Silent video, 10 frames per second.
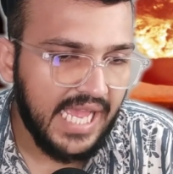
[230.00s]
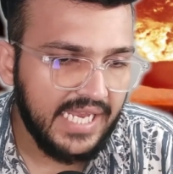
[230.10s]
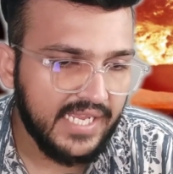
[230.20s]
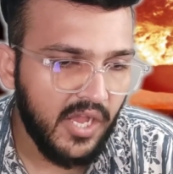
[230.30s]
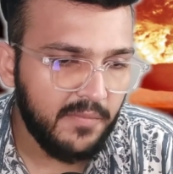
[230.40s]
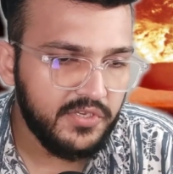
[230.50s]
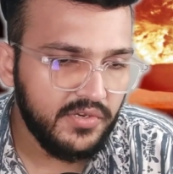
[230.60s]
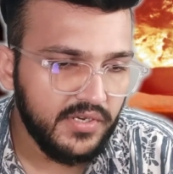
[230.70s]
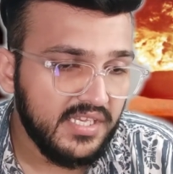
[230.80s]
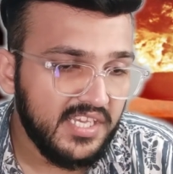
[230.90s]

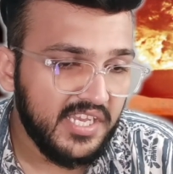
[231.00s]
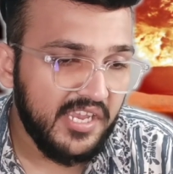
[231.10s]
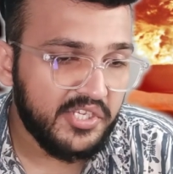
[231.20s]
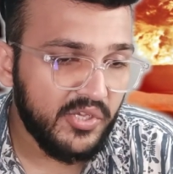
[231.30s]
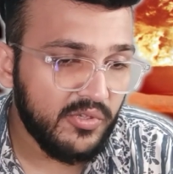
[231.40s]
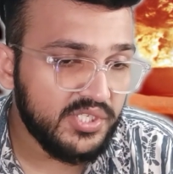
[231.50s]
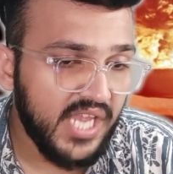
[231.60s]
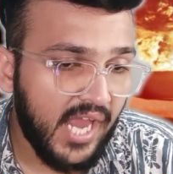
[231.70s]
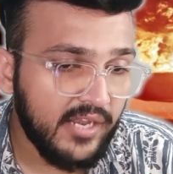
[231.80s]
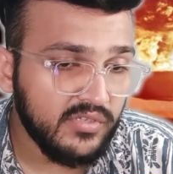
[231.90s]
helicopter it shows
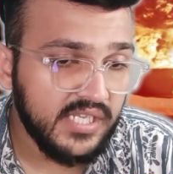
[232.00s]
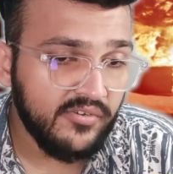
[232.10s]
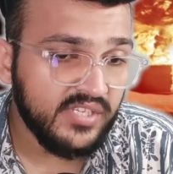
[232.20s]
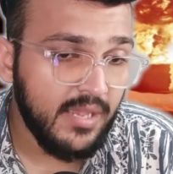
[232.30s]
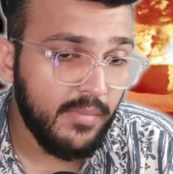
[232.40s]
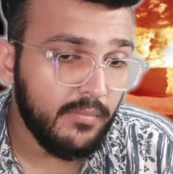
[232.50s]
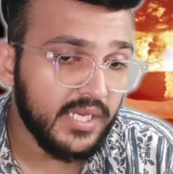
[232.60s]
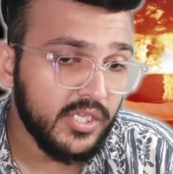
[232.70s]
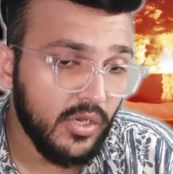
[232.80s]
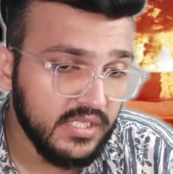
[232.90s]
shadows that resemble
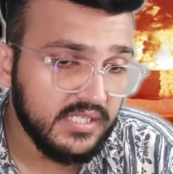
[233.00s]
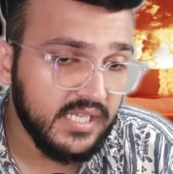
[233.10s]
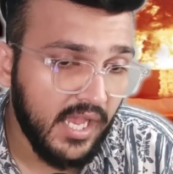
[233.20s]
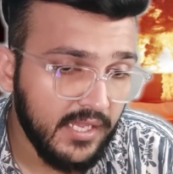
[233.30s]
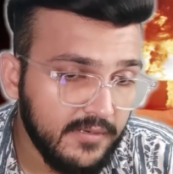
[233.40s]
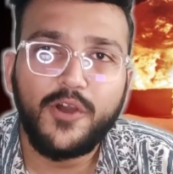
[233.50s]
McDonald's sign.